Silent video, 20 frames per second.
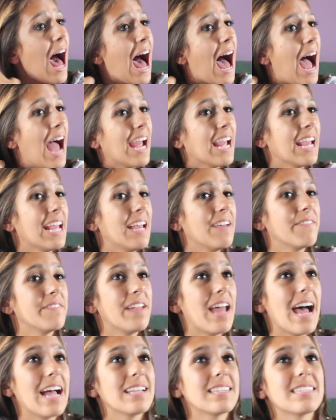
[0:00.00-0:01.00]
I
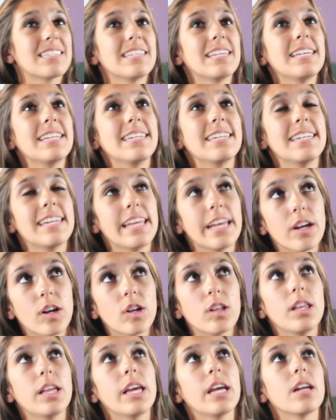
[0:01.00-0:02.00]
have not seen
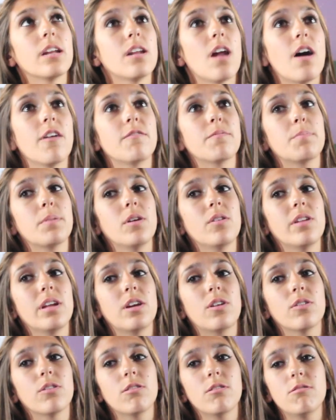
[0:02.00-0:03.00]
nearly enough
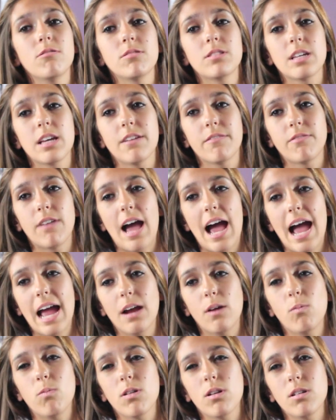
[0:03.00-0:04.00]
beauty gurus. If
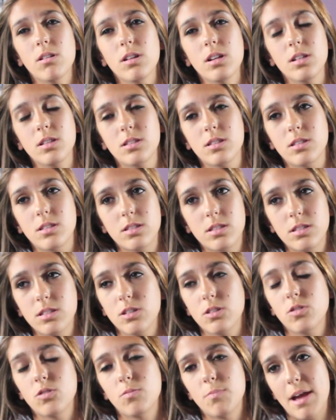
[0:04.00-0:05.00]
I were to
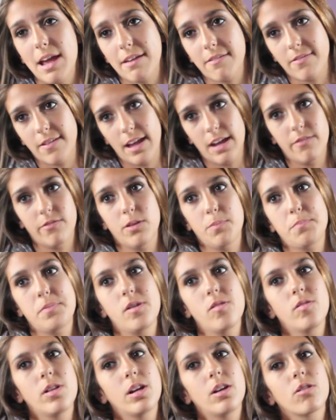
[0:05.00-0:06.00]
do my favorite
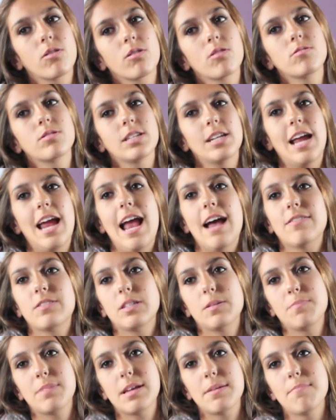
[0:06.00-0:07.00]
beauty gurus, it'd have
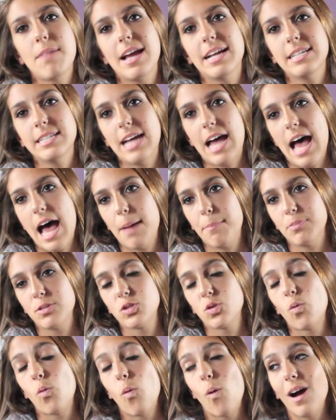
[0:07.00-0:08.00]
to be my
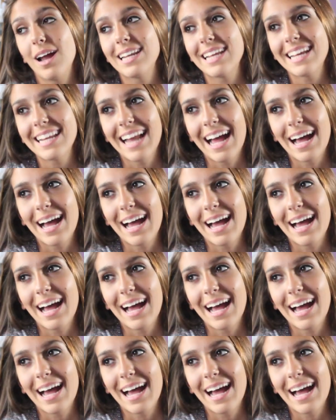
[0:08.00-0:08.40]
top 20,